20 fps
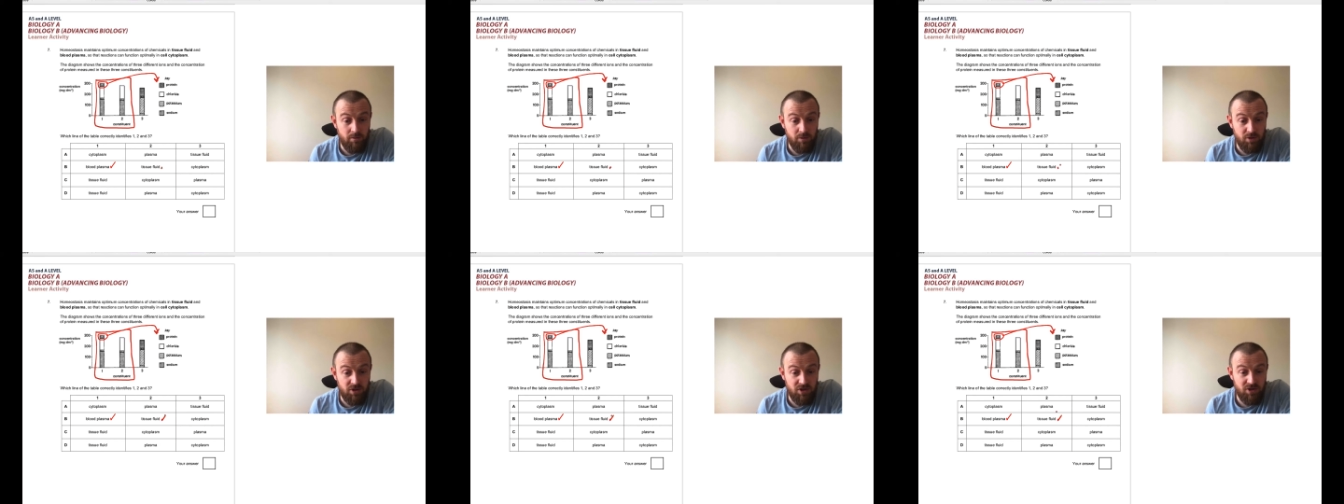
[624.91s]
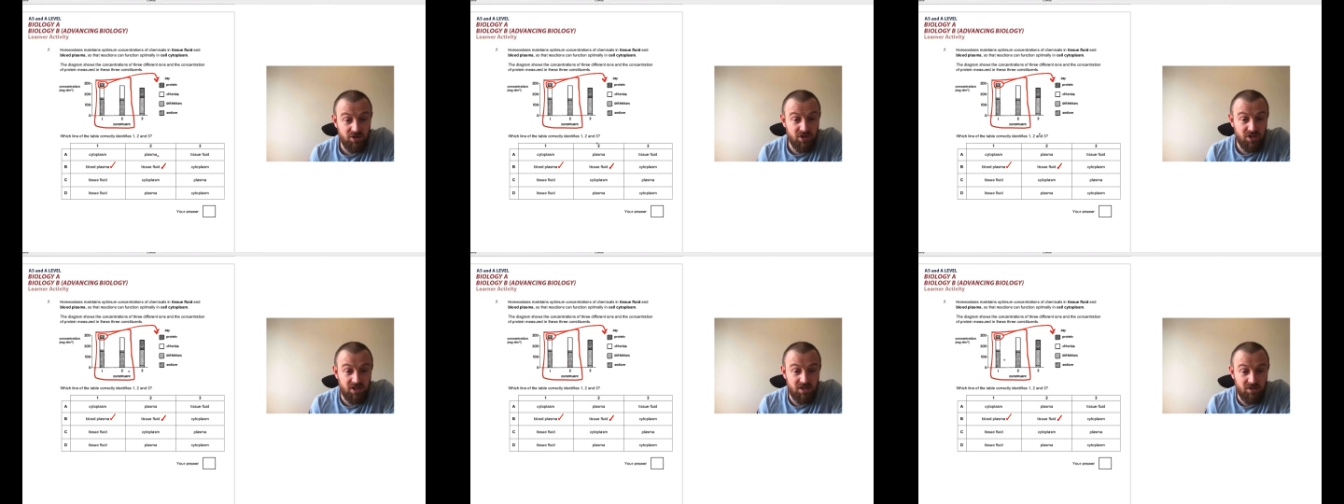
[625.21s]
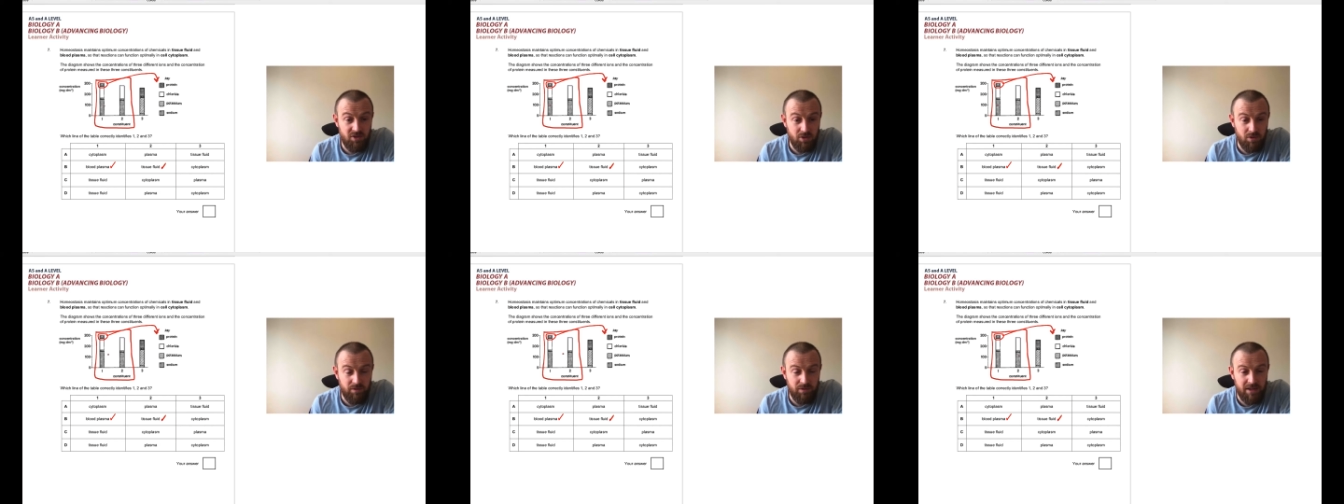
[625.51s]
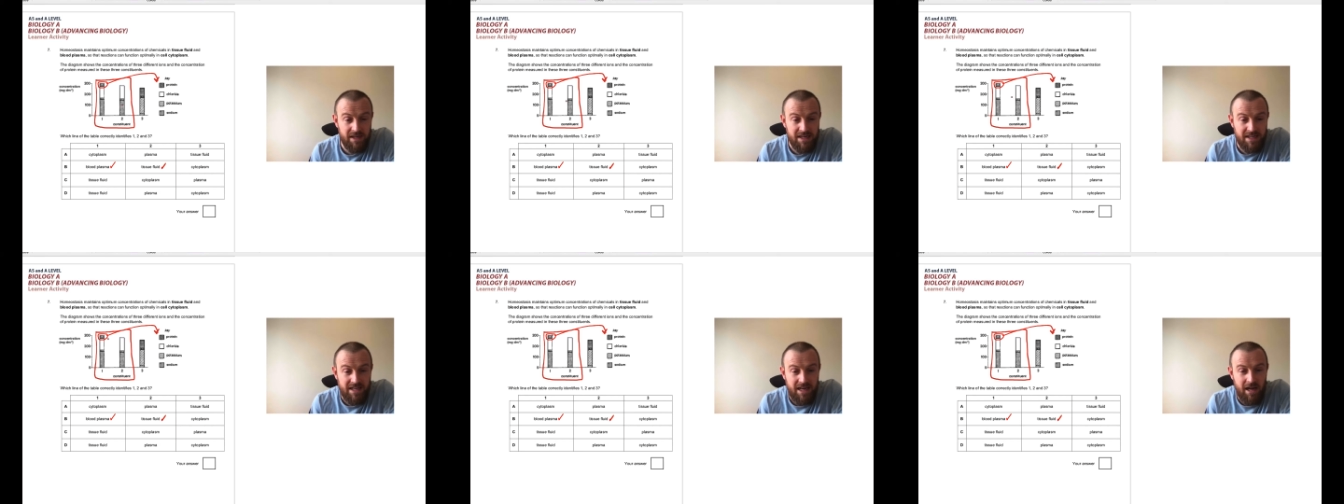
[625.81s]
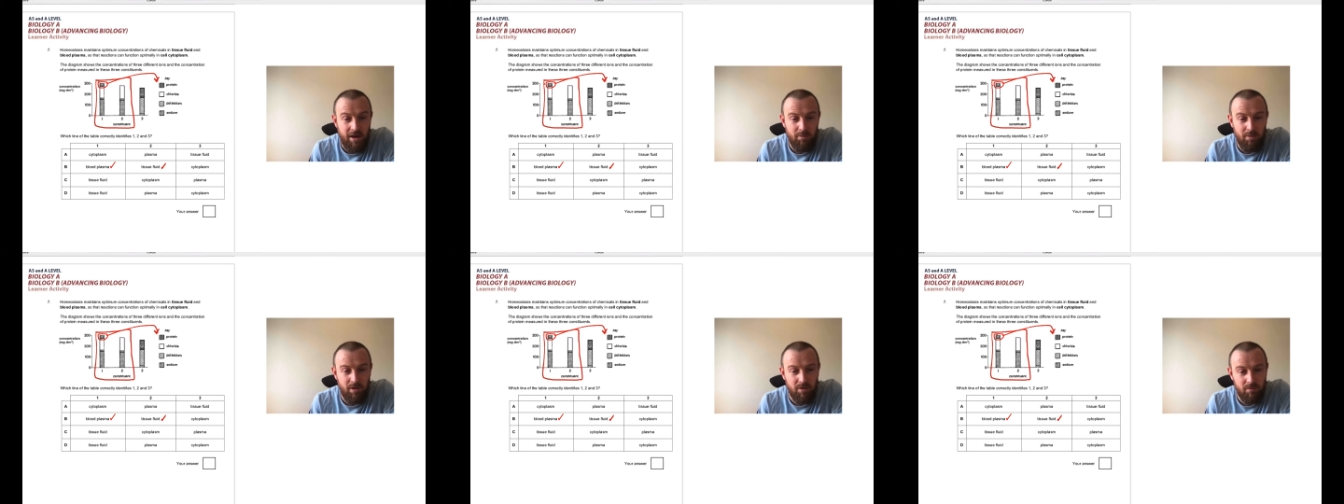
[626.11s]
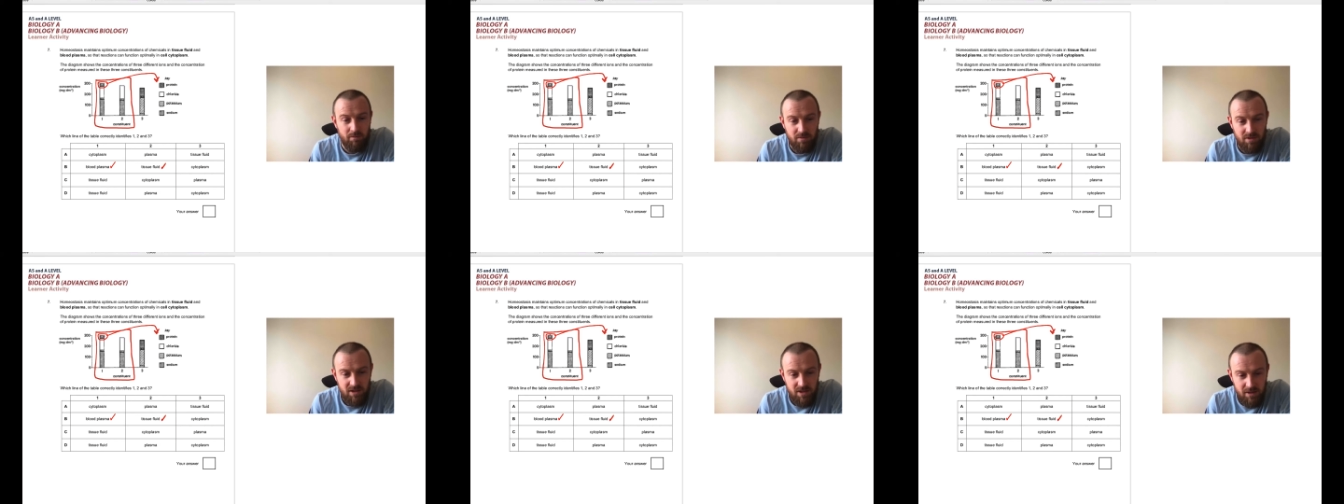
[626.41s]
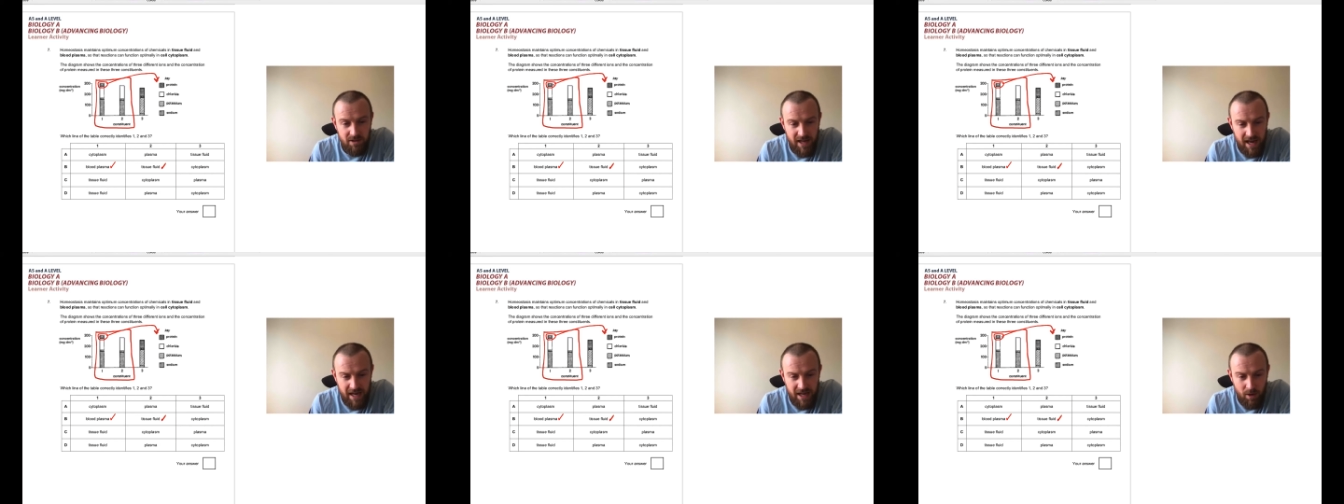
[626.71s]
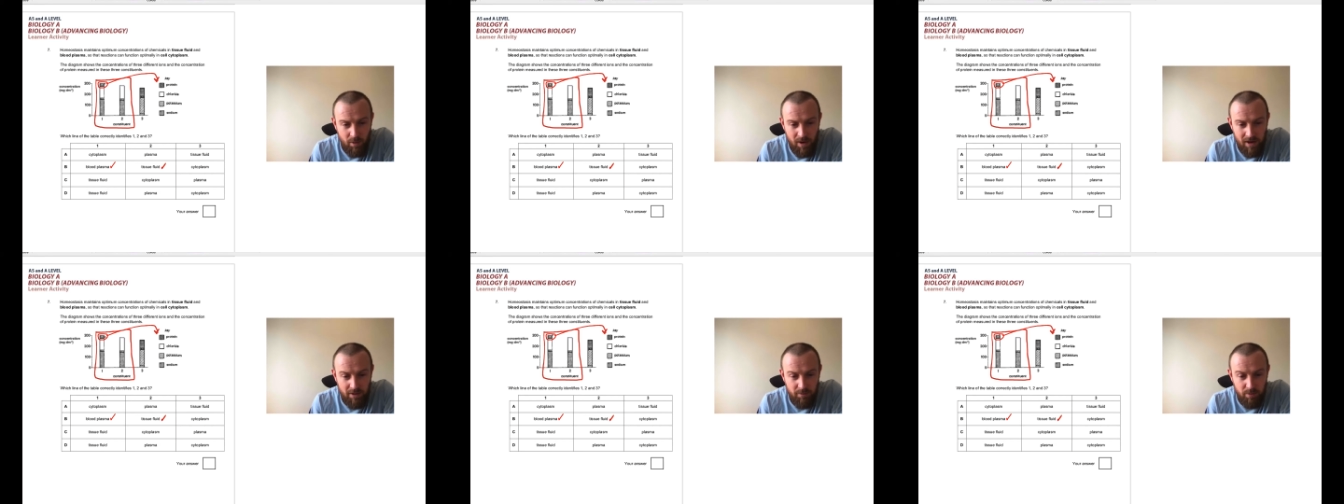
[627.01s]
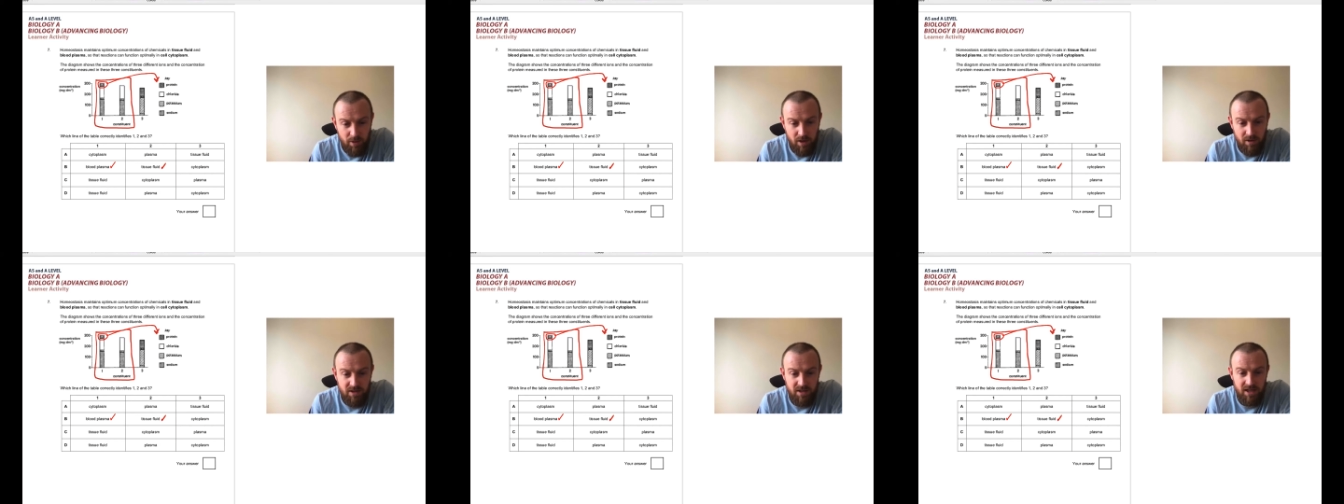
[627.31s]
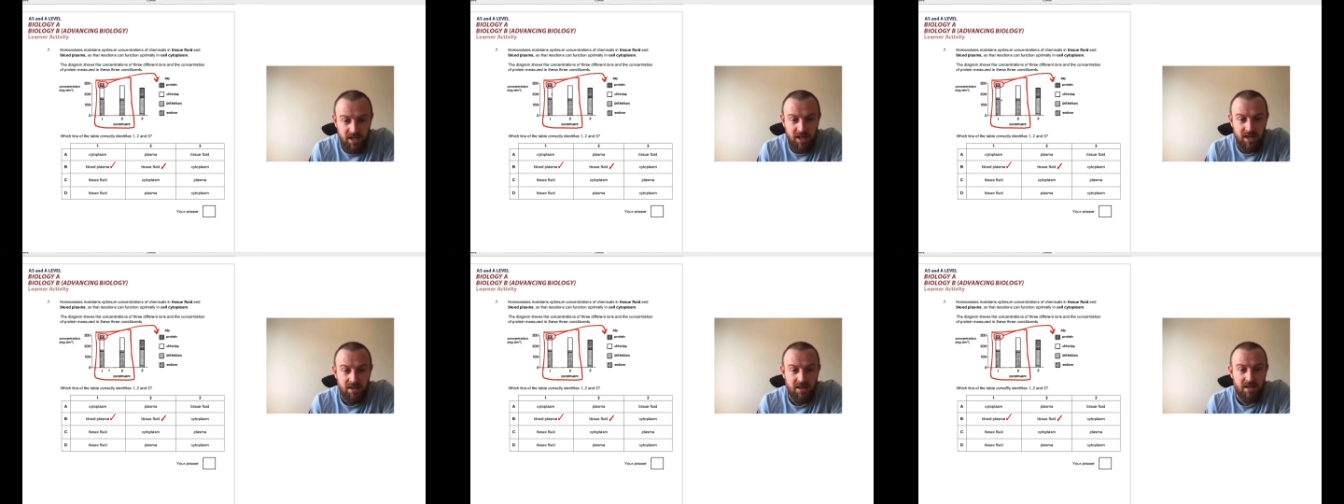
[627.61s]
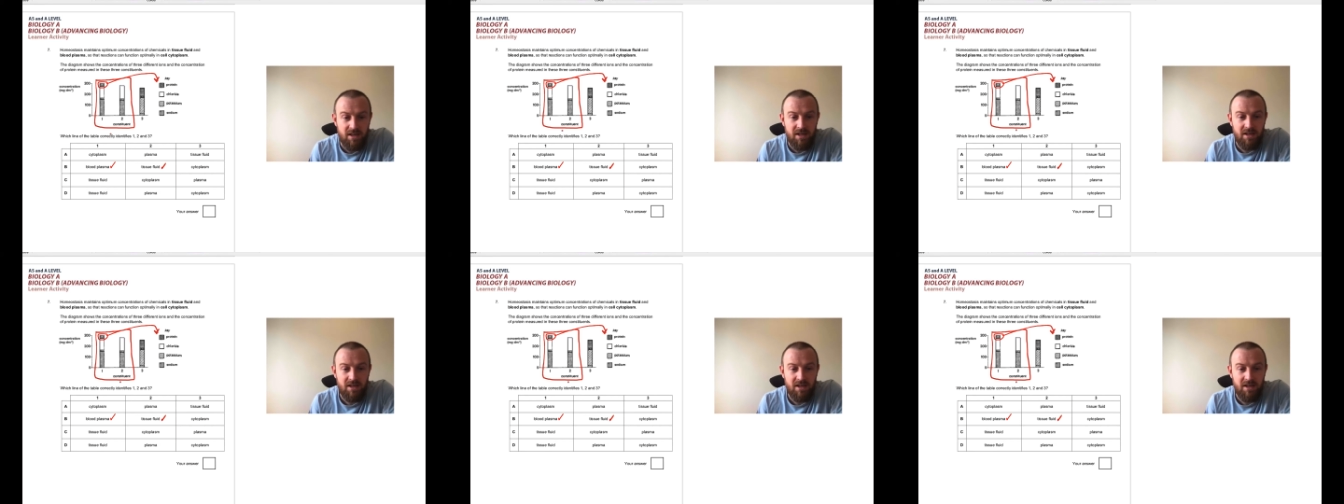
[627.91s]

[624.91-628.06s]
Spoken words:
which is just sort of leaked out, but to take away the protein.